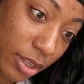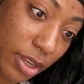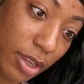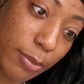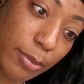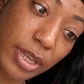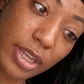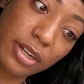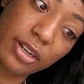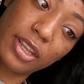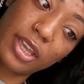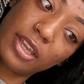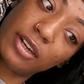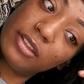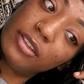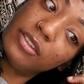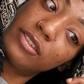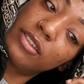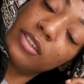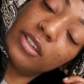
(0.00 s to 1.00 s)

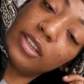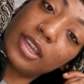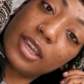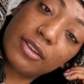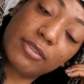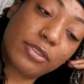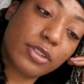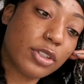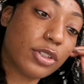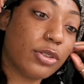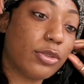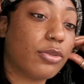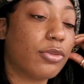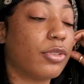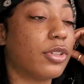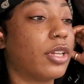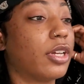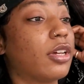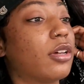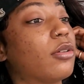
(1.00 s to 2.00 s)
bandana's gonna have to do for
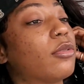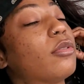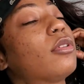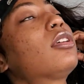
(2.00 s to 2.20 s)
now.